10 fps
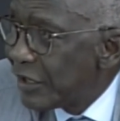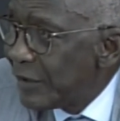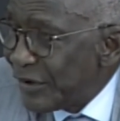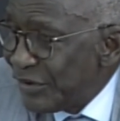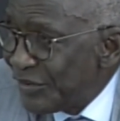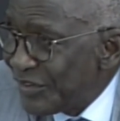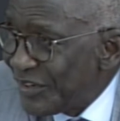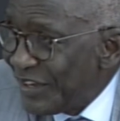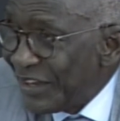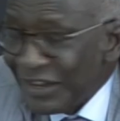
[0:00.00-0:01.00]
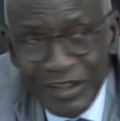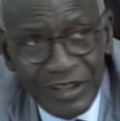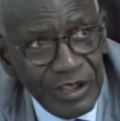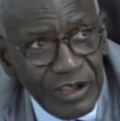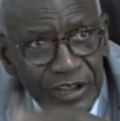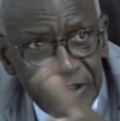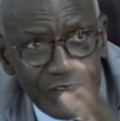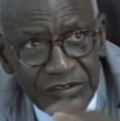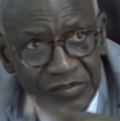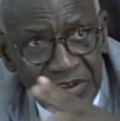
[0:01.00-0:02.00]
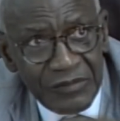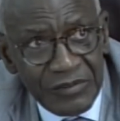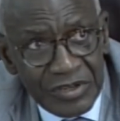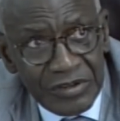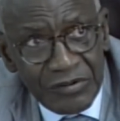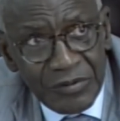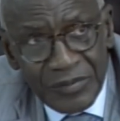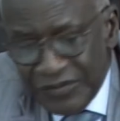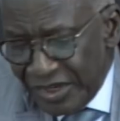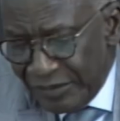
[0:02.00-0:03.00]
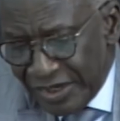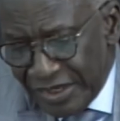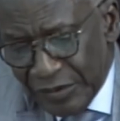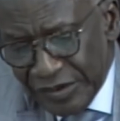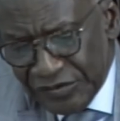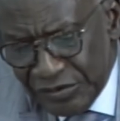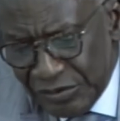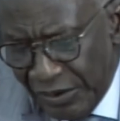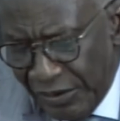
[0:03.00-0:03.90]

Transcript: reproduce it here and just have it in the room if anybody wants to